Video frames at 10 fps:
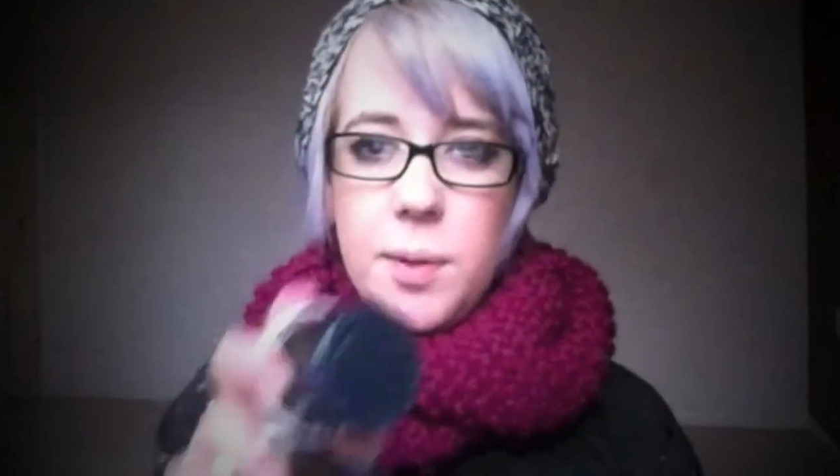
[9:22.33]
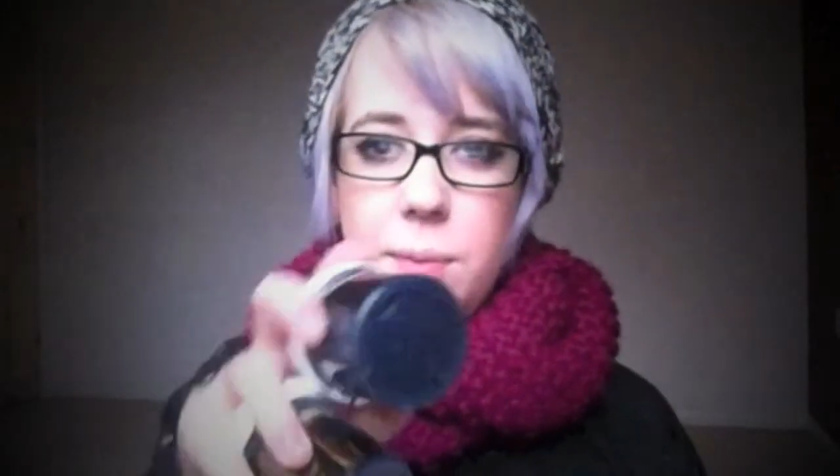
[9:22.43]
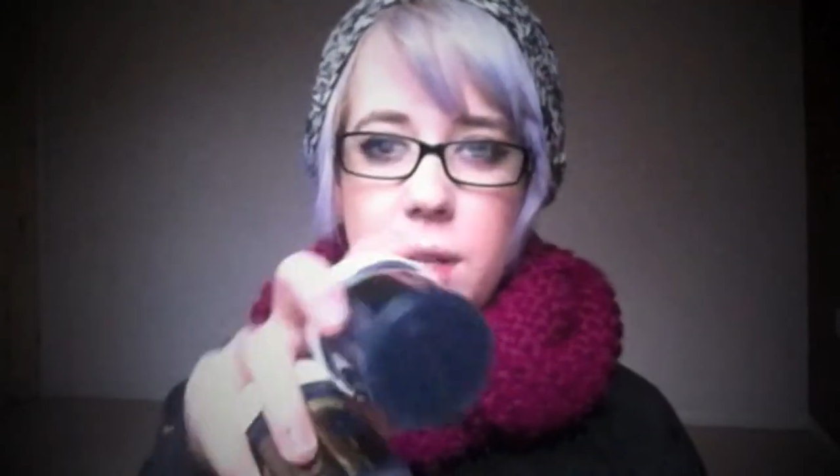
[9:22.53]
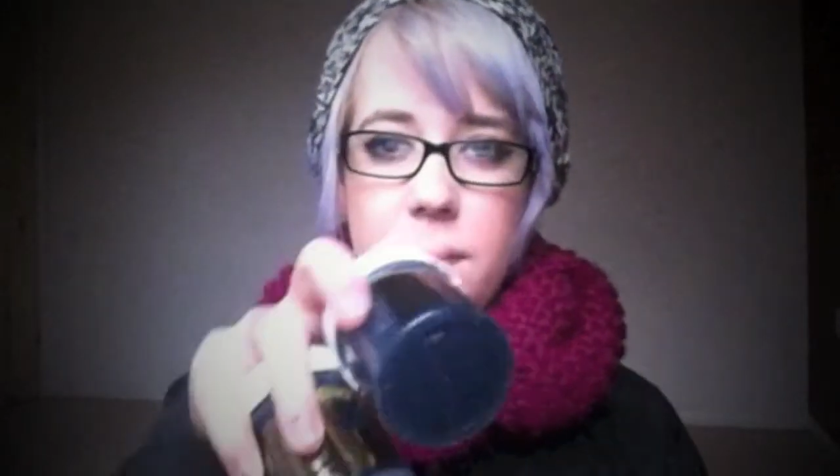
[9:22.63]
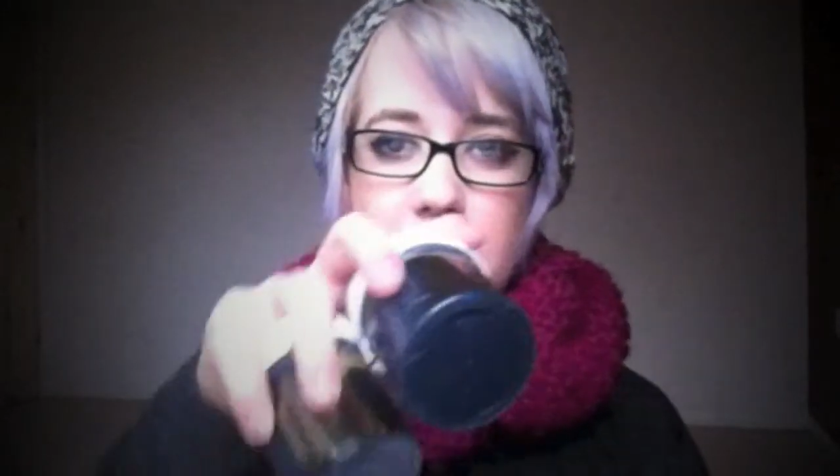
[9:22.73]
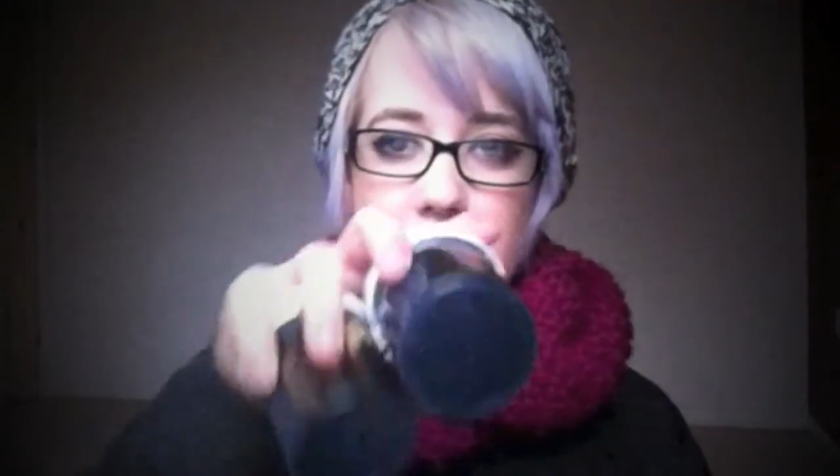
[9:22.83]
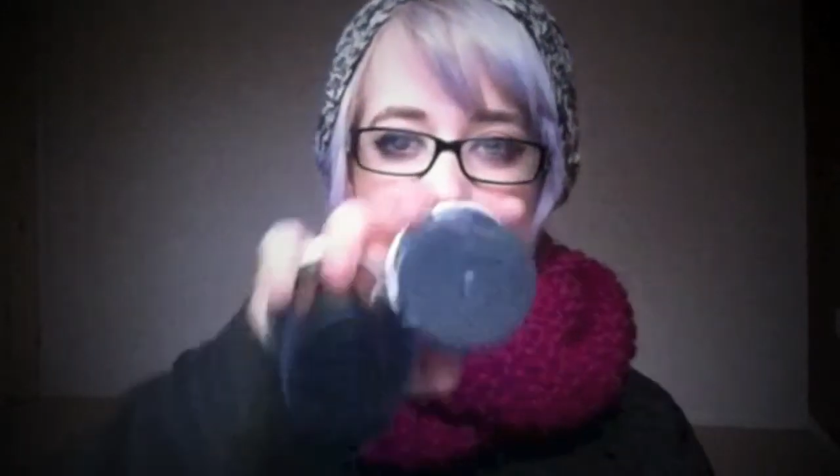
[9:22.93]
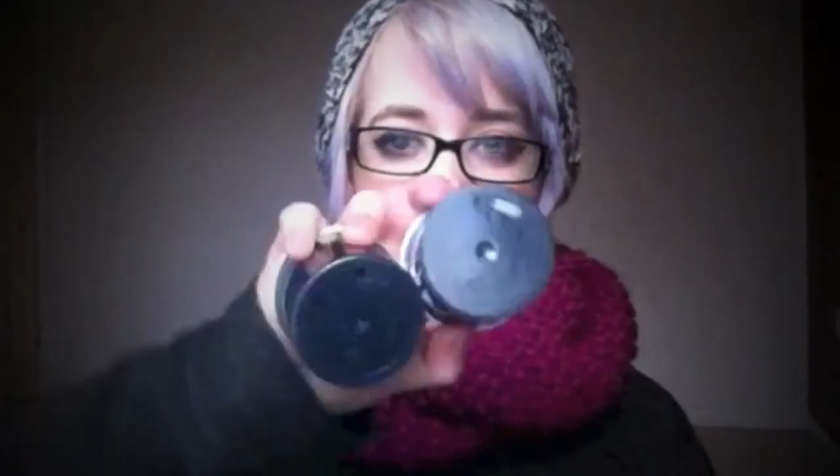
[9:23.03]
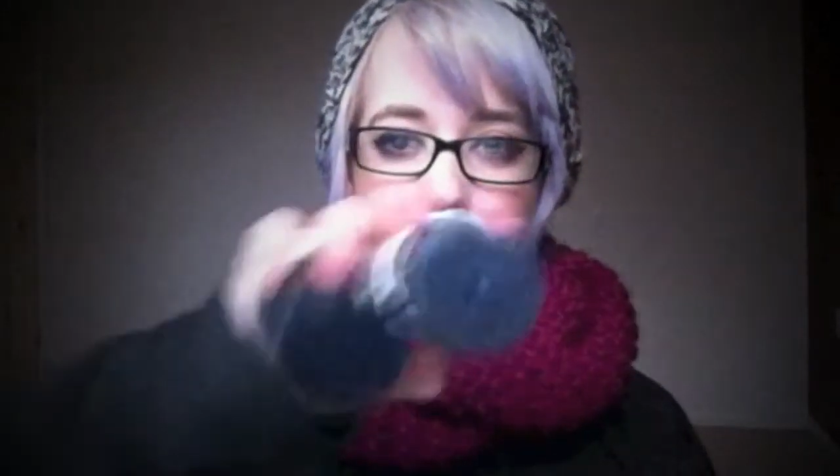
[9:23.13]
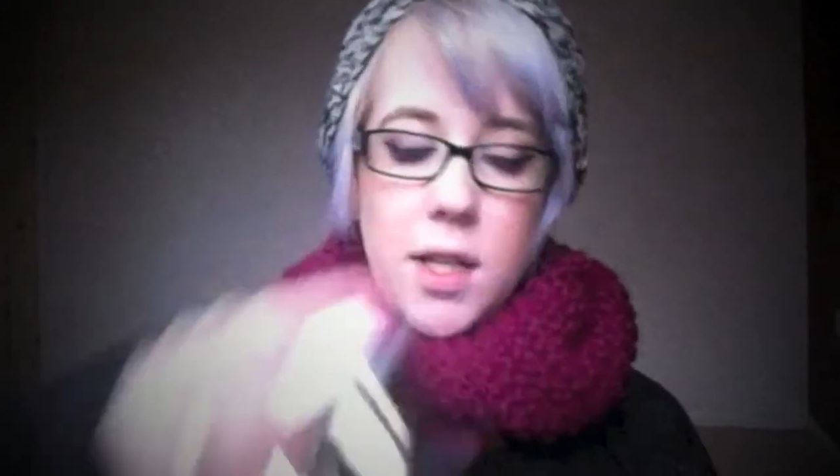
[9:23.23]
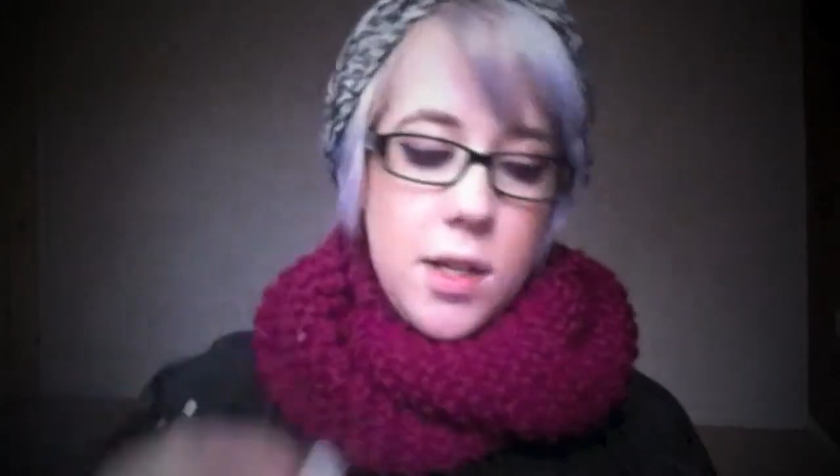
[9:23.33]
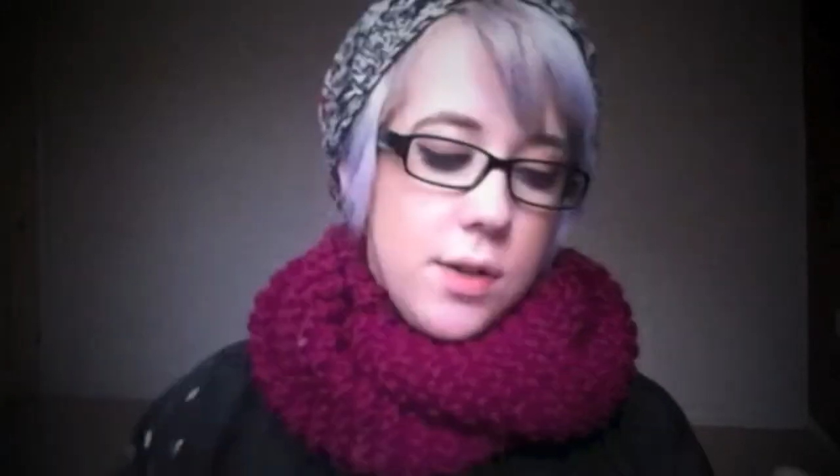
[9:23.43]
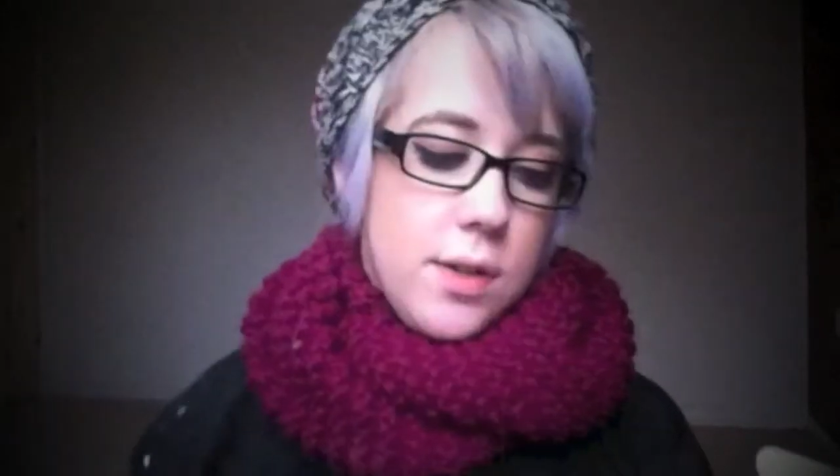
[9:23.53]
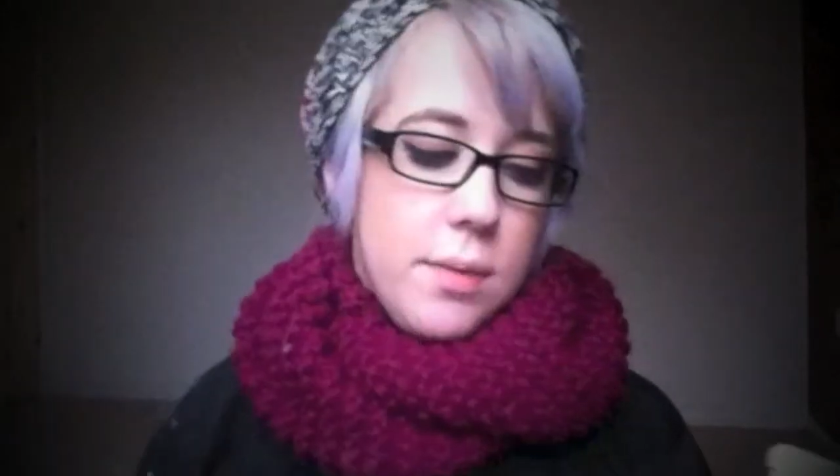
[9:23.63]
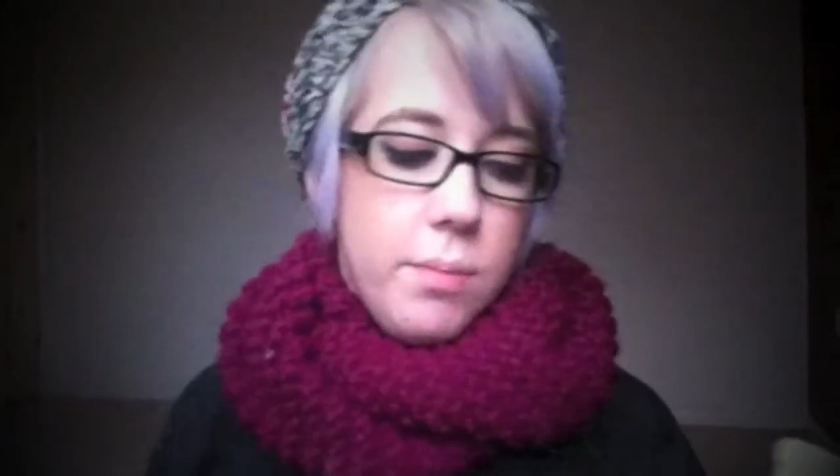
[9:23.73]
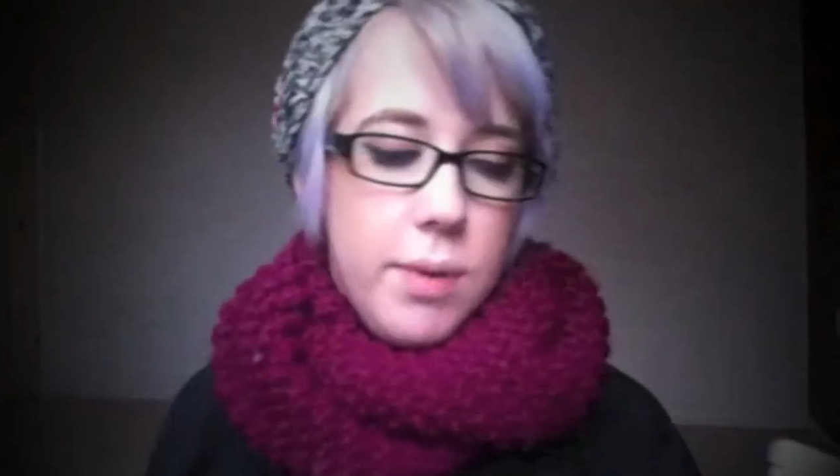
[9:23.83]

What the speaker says: of my previous videos,